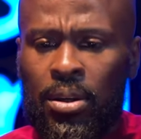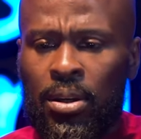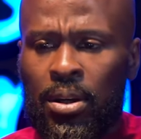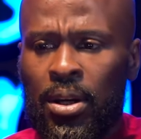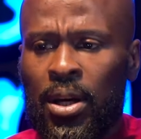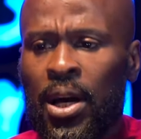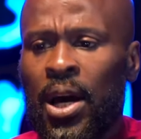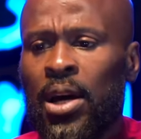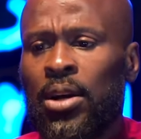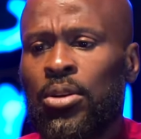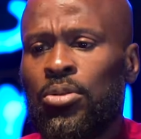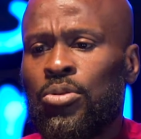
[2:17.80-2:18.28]

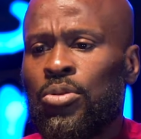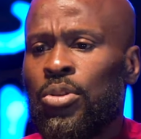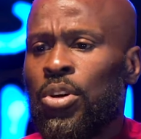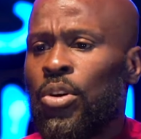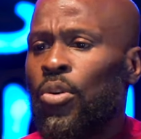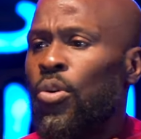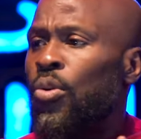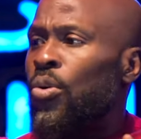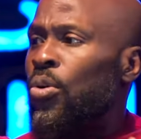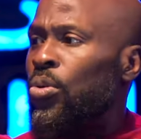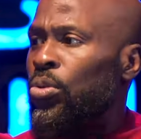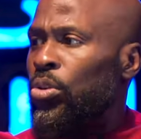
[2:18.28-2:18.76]
it kind of took
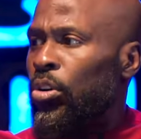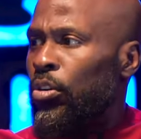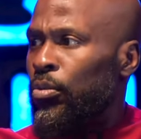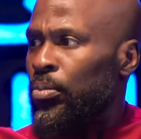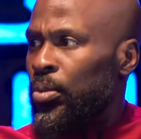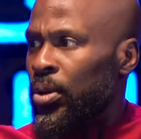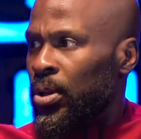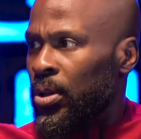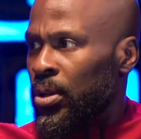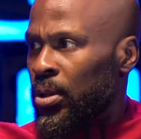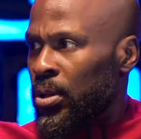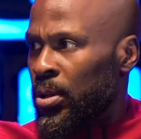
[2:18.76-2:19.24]
a hold of
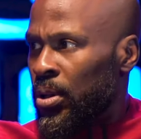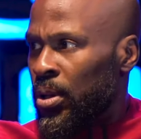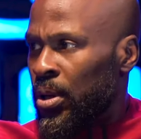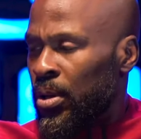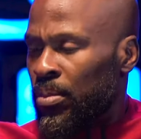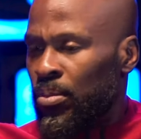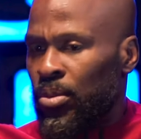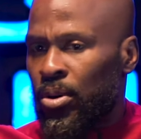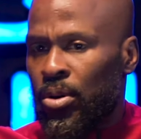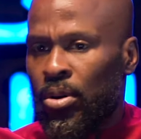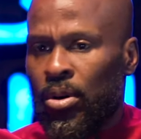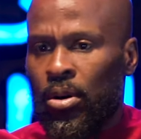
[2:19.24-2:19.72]
me
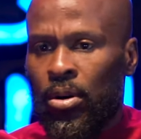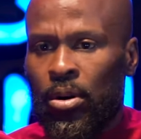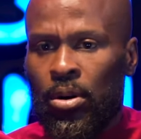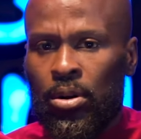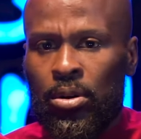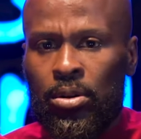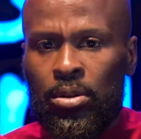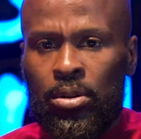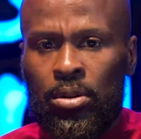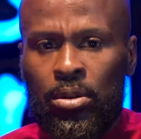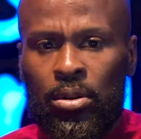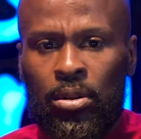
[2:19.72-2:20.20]

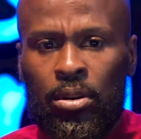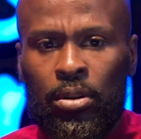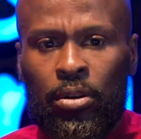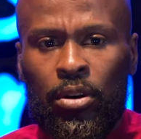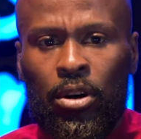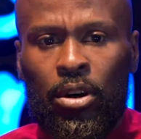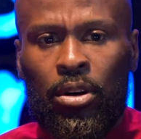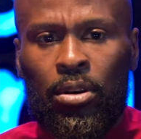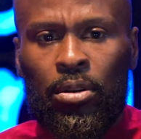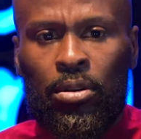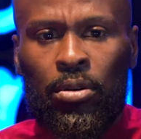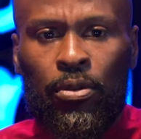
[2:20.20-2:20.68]
because the
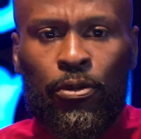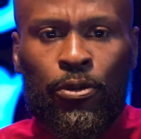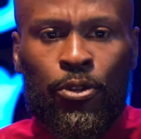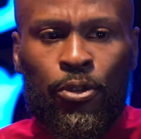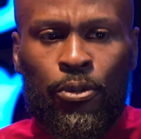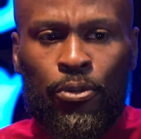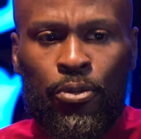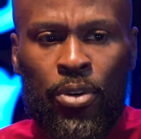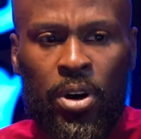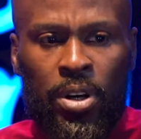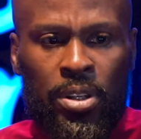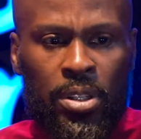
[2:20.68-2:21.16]

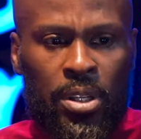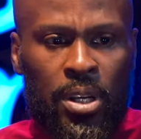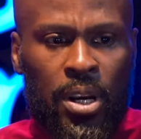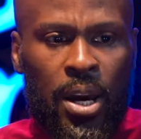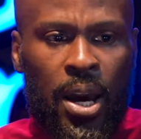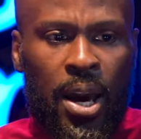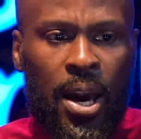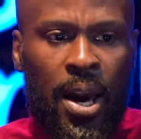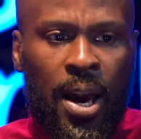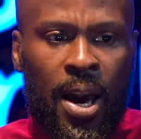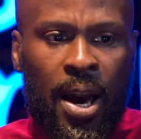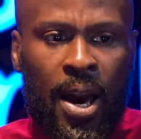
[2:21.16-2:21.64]
few friends that
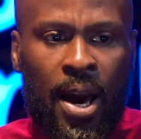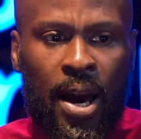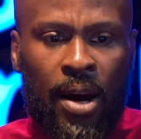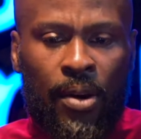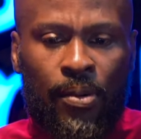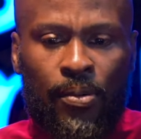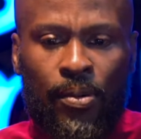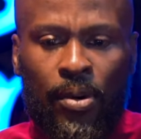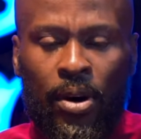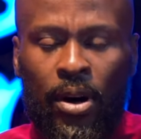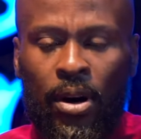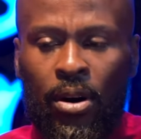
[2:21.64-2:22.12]
I
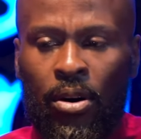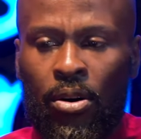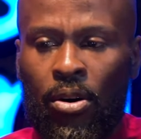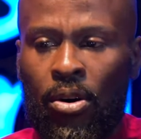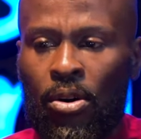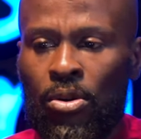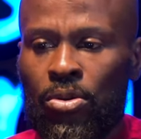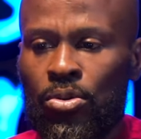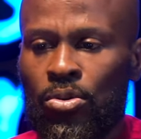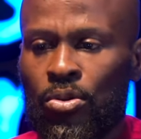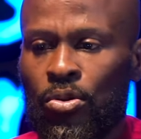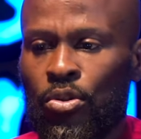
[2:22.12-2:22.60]
had were
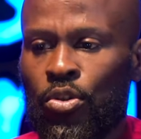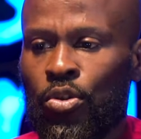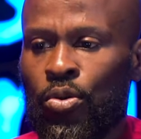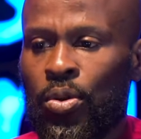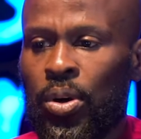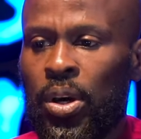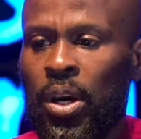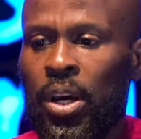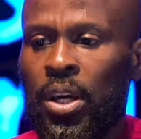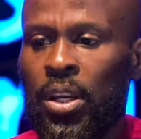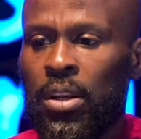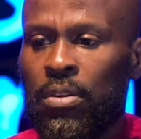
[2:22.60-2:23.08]
also
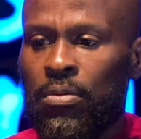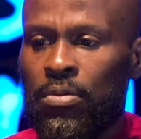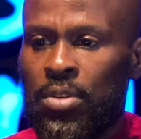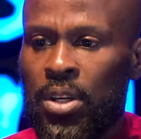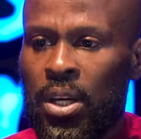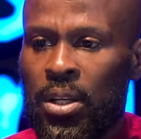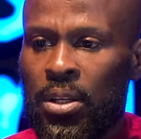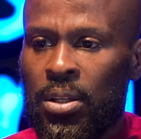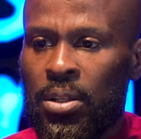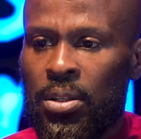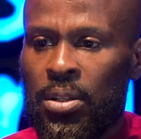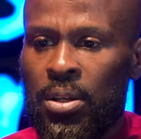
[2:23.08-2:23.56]
creatives
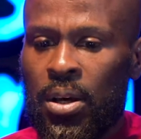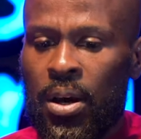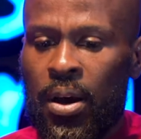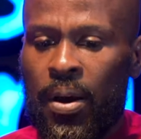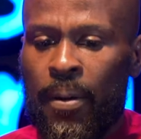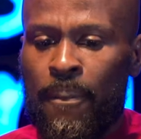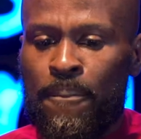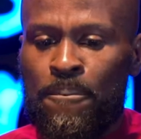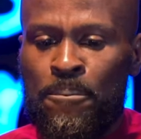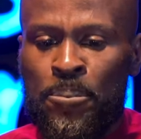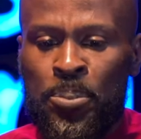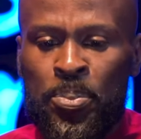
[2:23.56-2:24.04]
at the
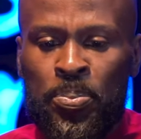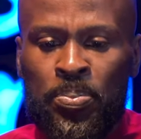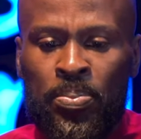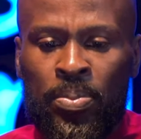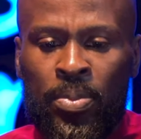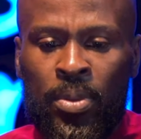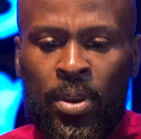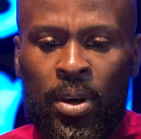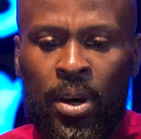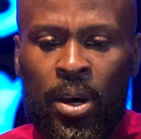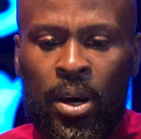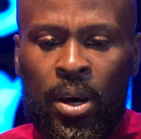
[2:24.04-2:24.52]
time.
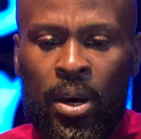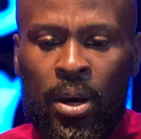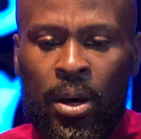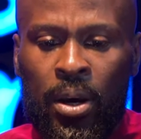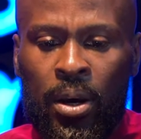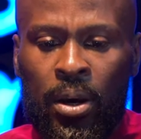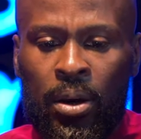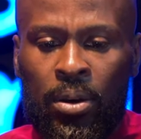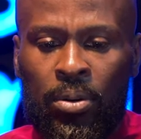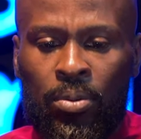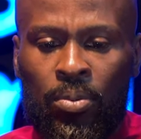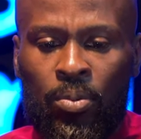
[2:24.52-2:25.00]

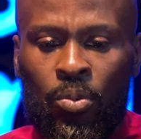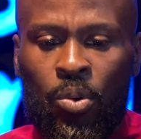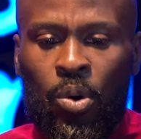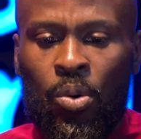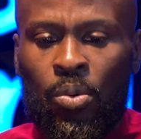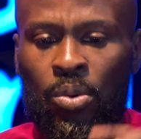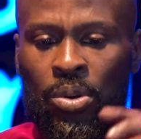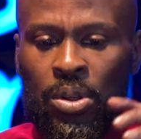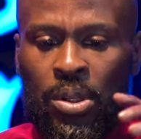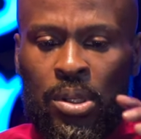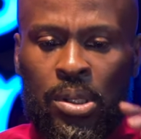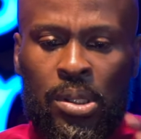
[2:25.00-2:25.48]
And
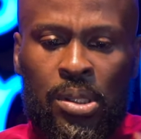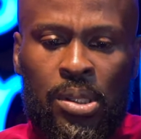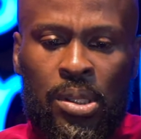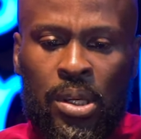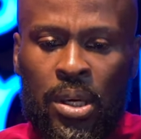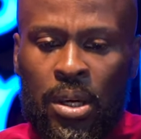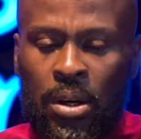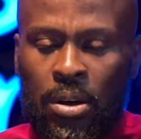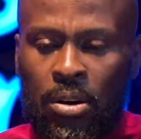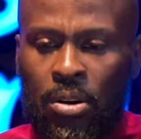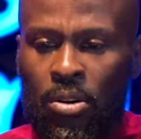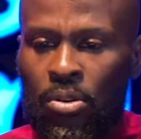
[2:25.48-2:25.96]
one was a
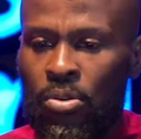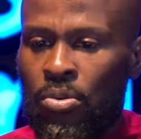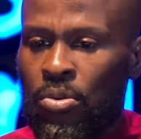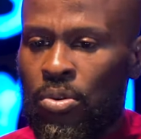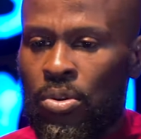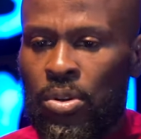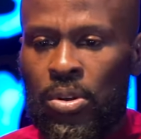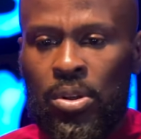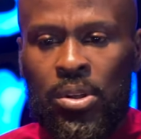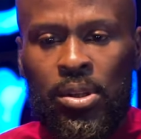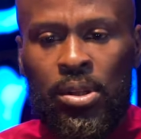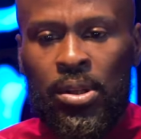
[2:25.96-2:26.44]
singer who
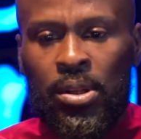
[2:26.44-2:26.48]
could